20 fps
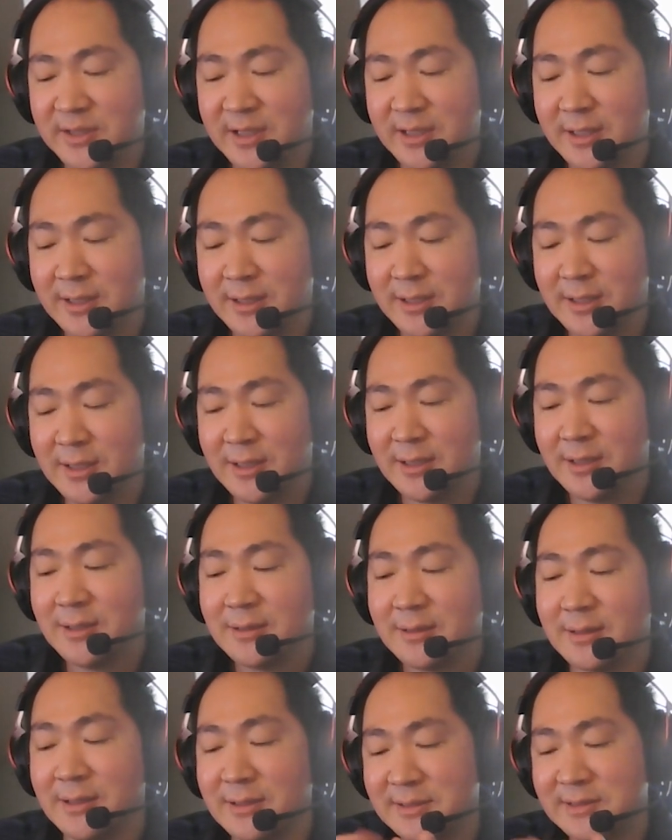
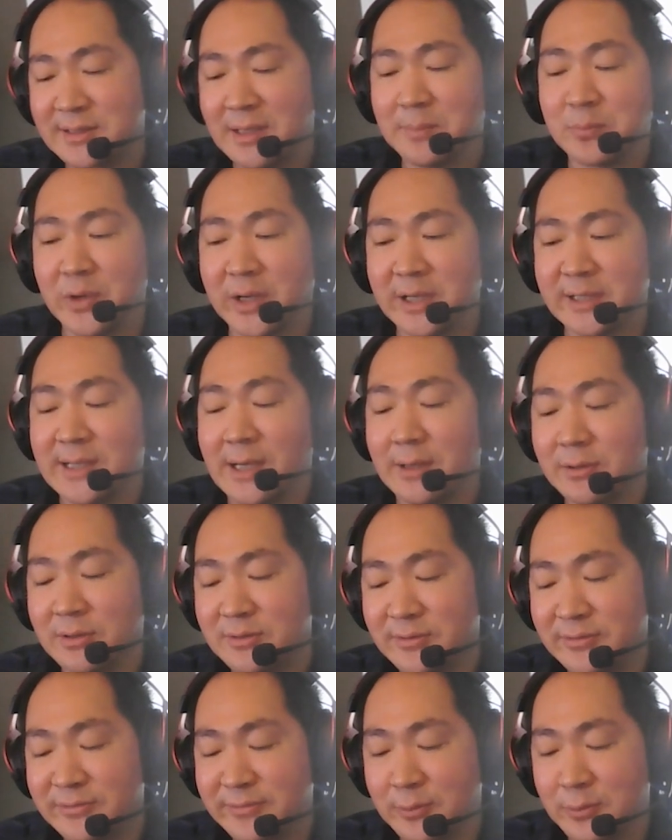They sub break down
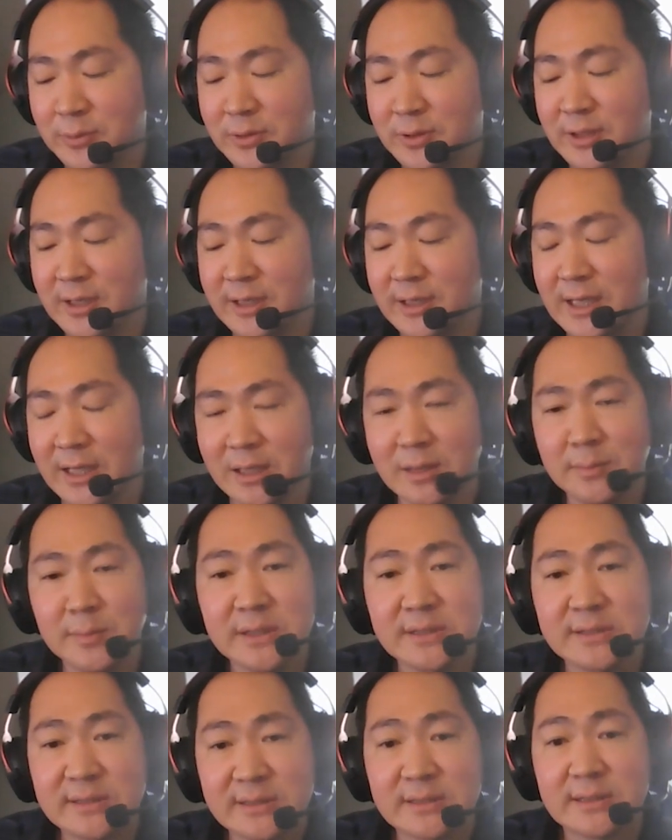into four
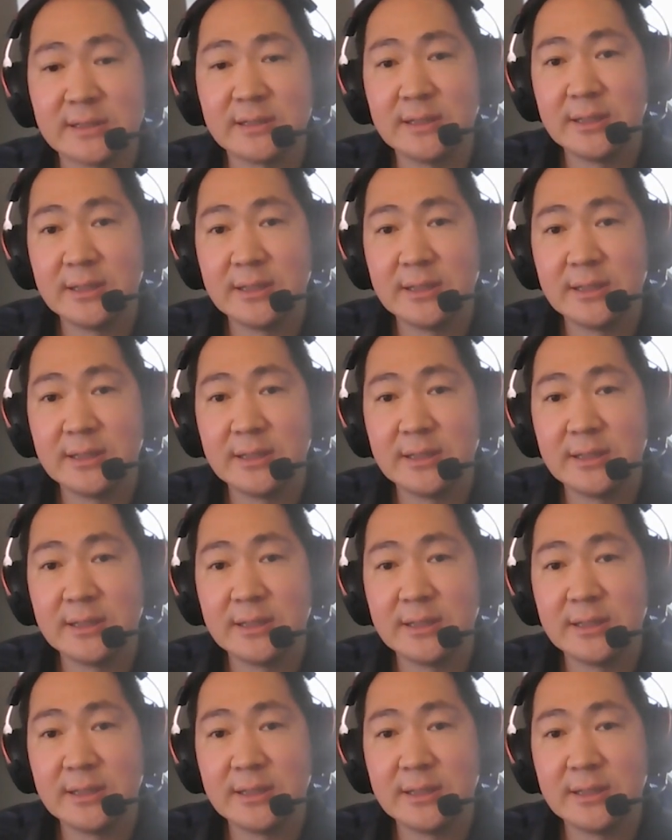elements